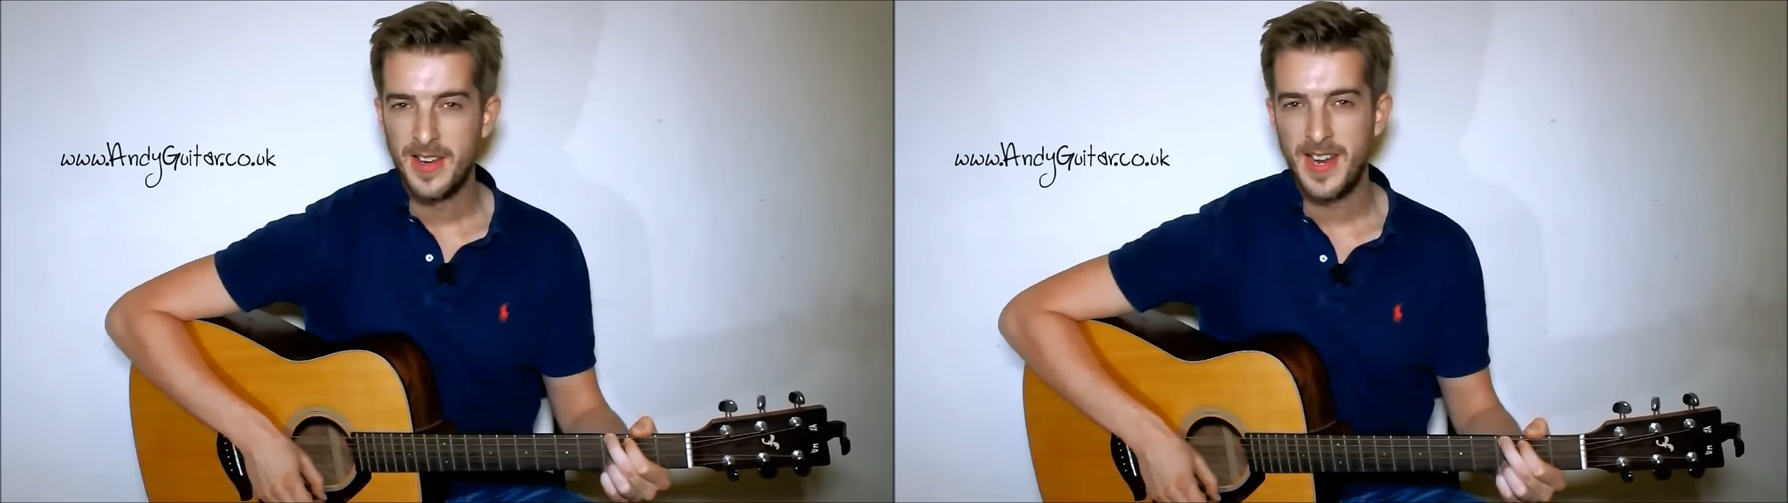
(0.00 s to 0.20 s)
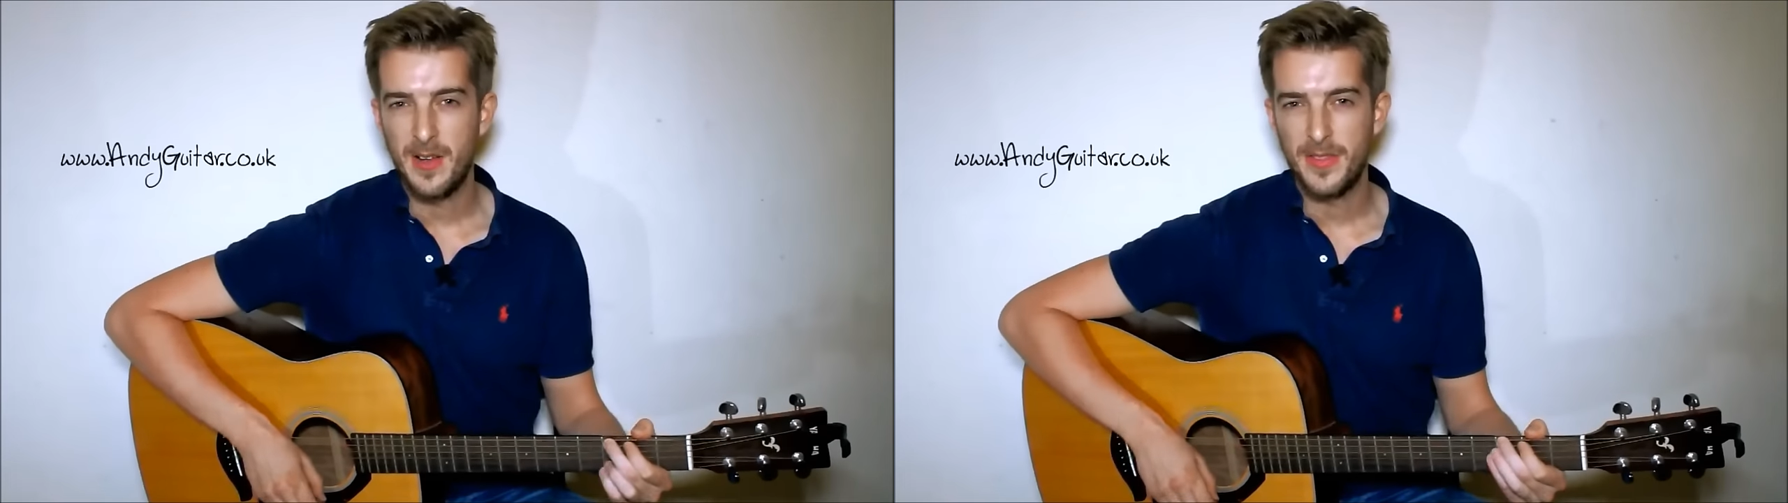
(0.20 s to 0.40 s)

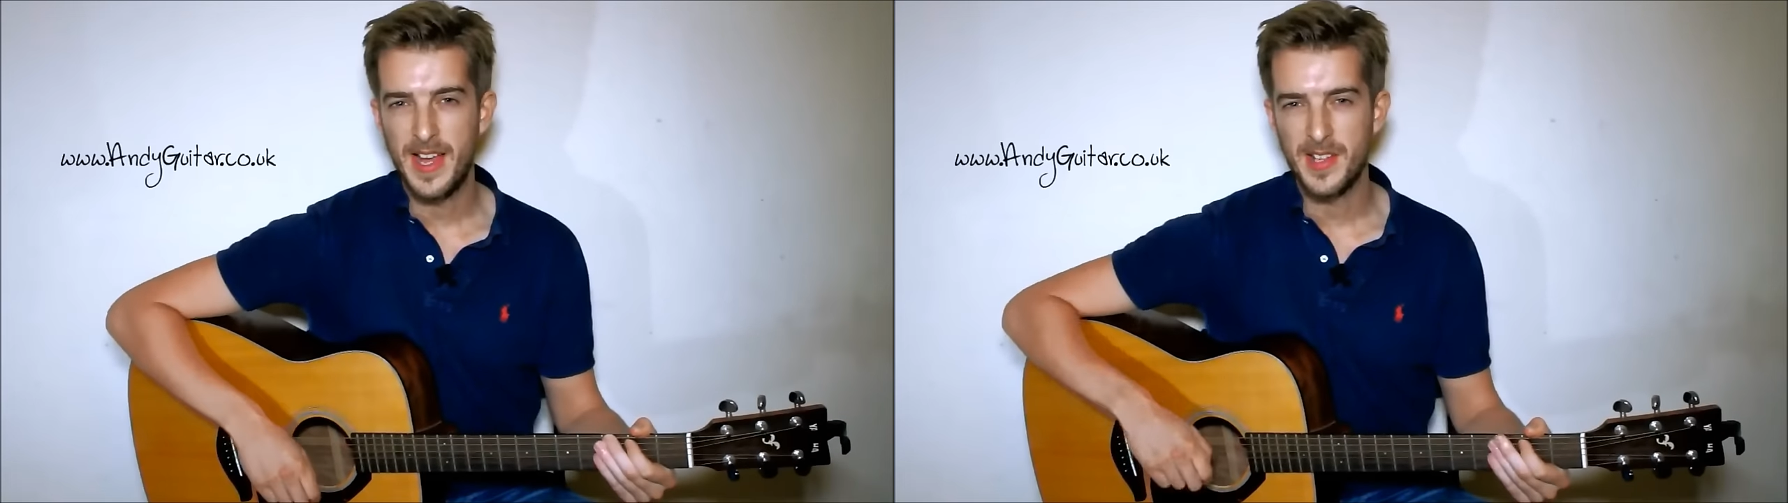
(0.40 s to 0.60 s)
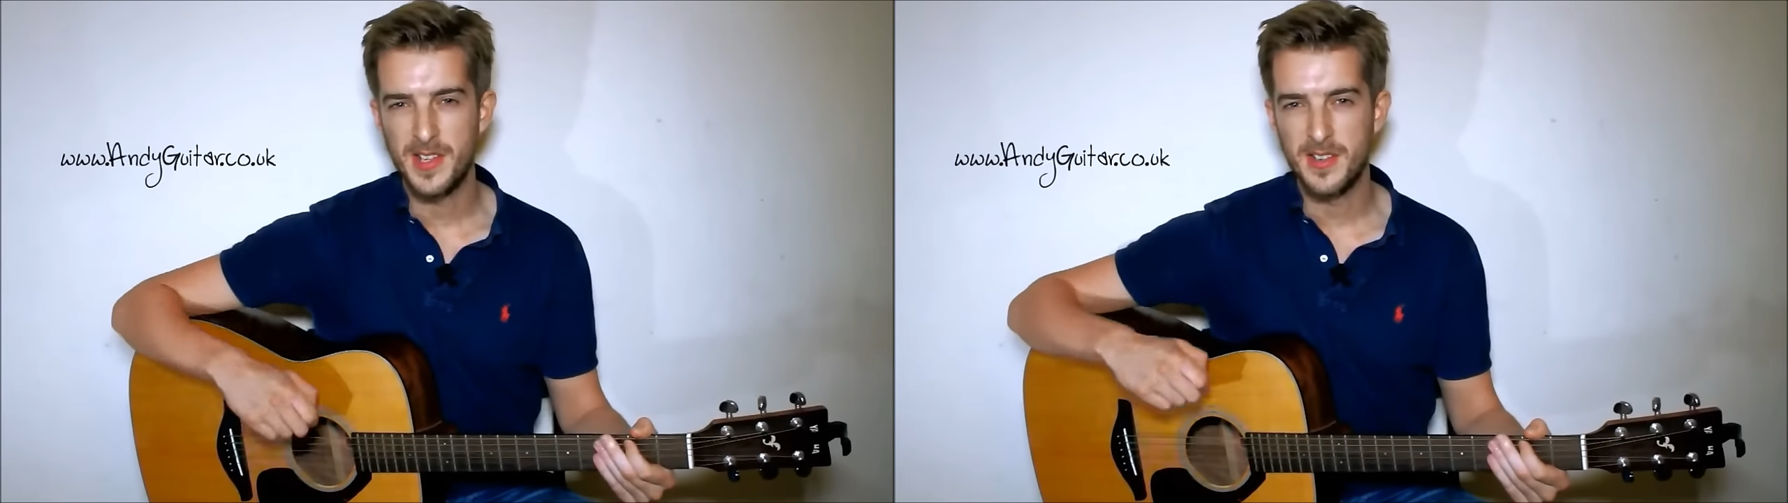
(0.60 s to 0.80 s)
Now
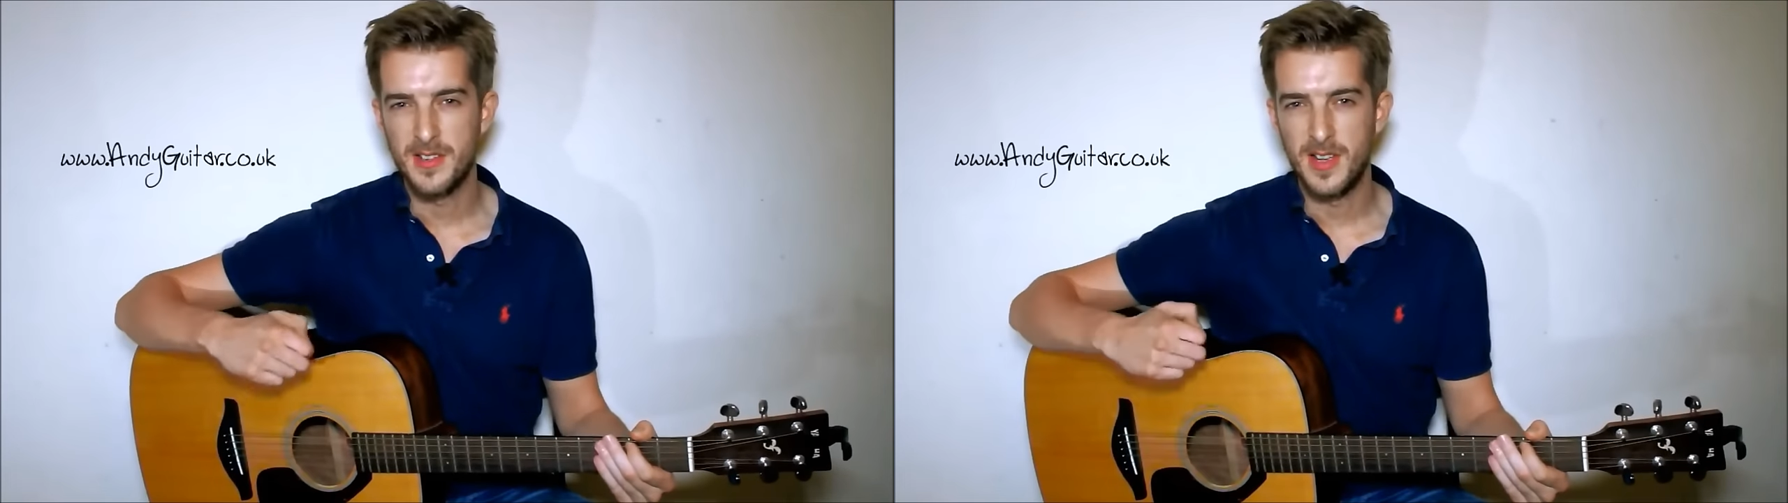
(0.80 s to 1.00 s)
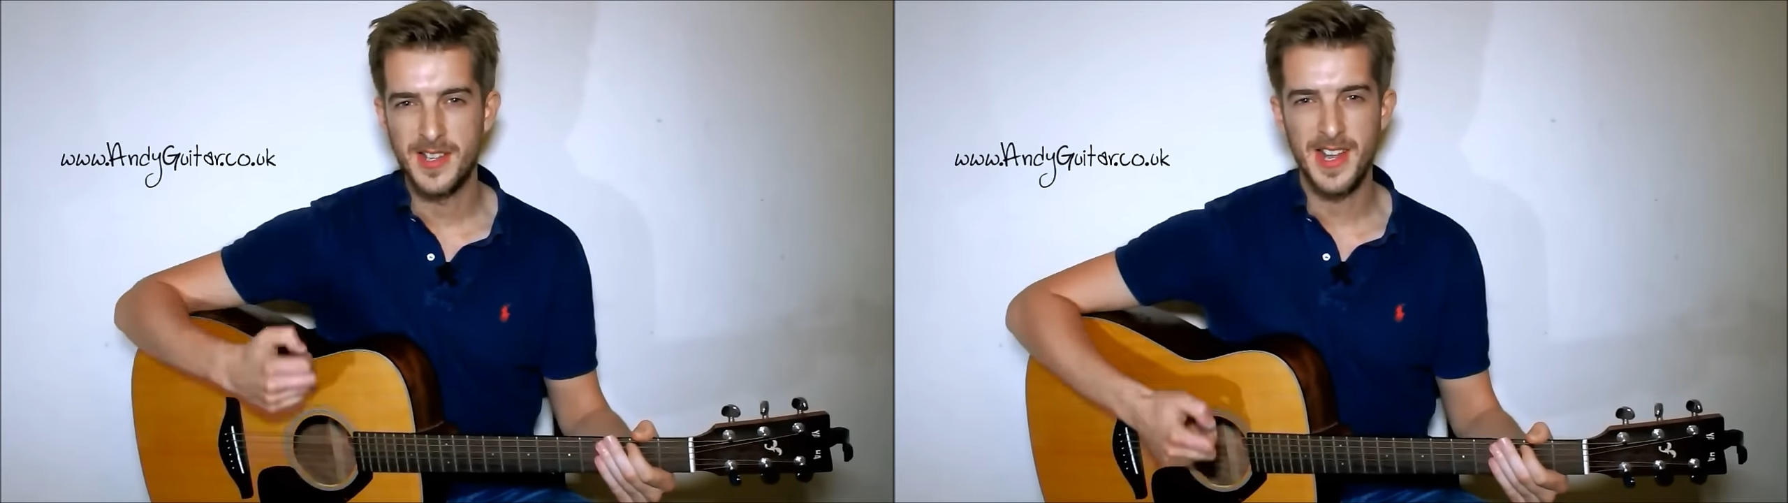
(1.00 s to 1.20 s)
that's
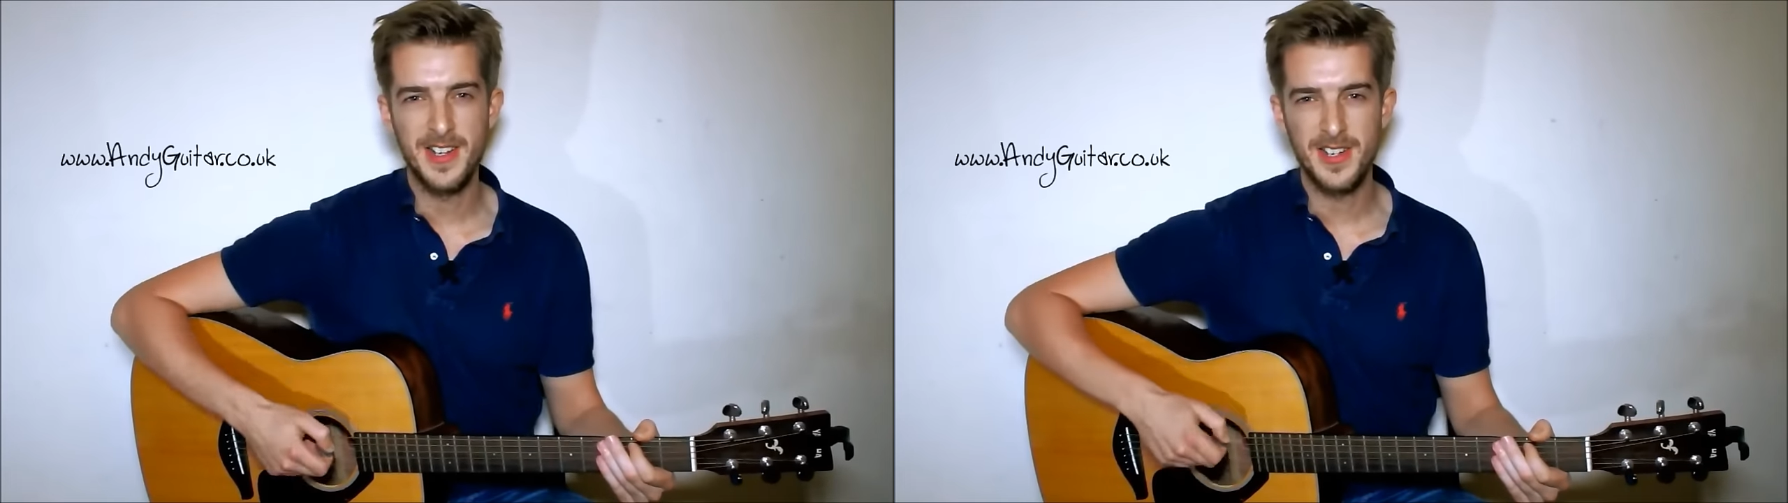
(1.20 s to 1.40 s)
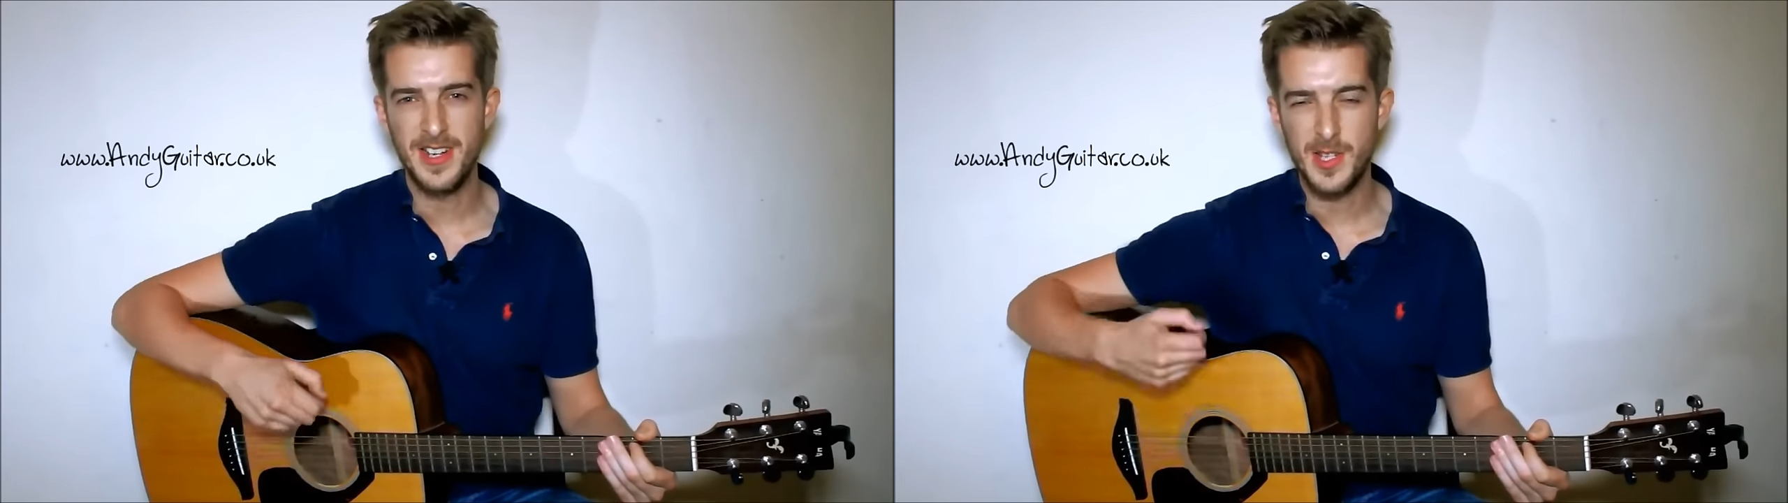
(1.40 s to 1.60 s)

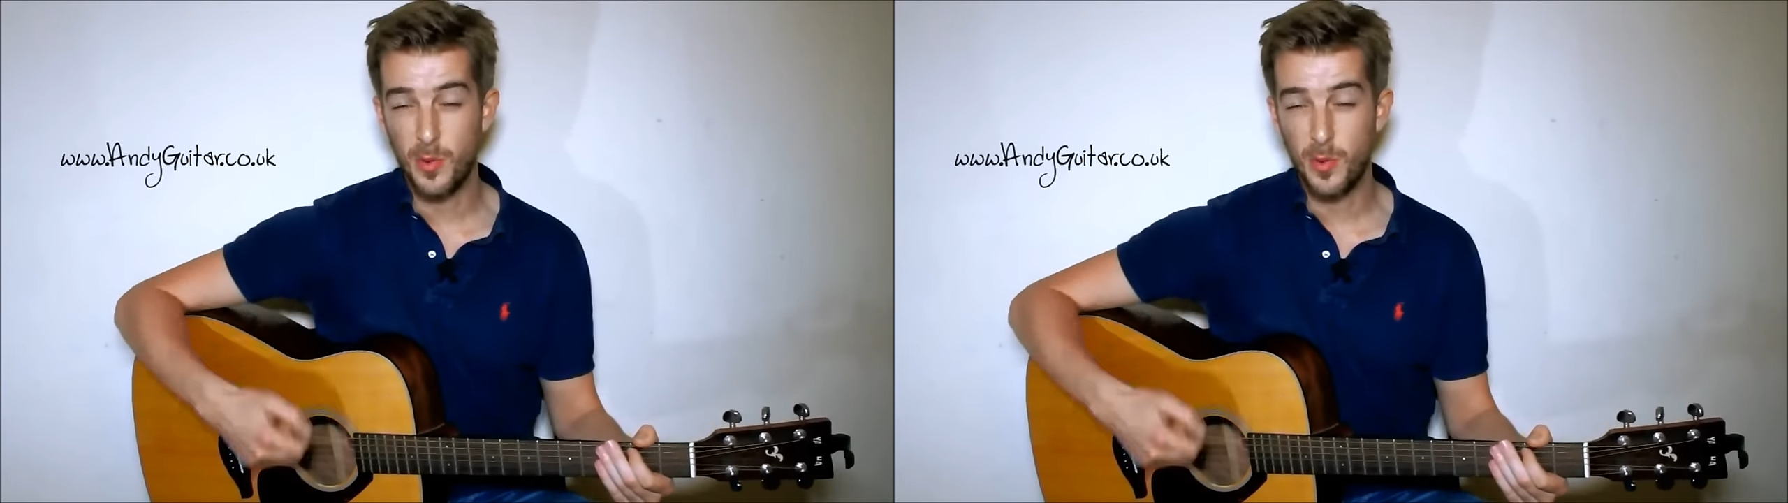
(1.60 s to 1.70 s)
essentially